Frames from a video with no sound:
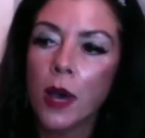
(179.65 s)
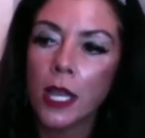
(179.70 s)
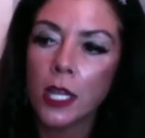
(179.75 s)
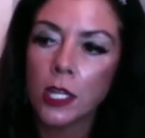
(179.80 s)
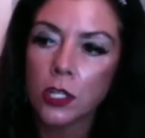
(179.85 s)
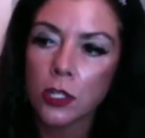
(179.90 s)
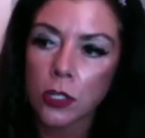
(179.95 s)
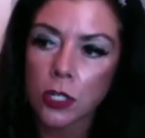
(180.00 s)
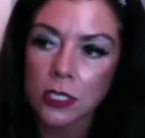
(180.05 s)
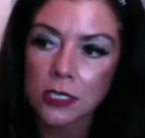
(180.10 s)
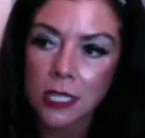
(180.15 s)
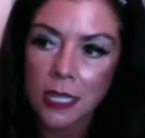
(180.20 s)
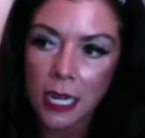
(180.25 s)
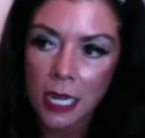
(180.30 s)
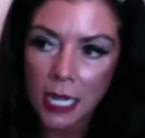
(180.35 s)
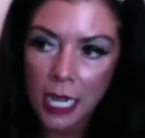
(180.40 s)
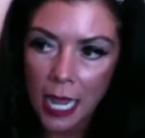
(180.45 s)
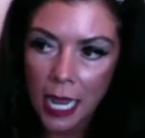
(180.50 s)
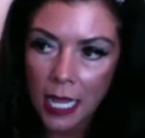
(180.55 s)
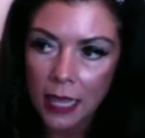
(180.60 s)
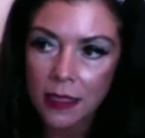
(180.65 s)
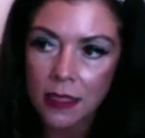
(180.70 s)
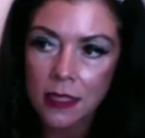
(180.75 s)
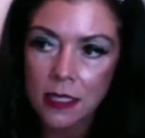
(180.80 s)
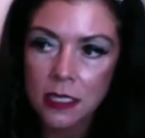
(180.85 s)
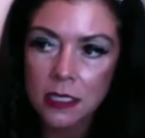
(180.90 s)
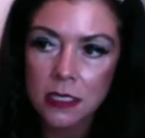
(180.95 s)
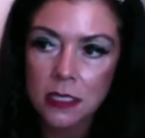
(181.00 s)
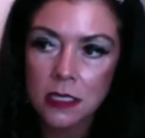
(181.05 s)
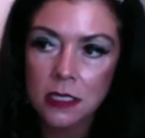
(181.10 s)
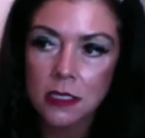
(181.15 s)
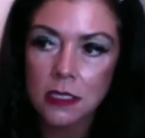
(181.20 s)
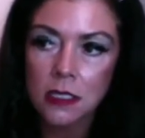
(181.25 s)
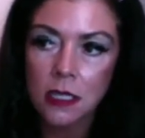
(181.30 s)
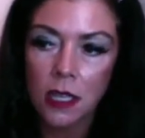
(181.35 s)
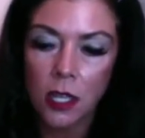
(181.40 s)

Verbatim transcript: but you're saying, hey, this is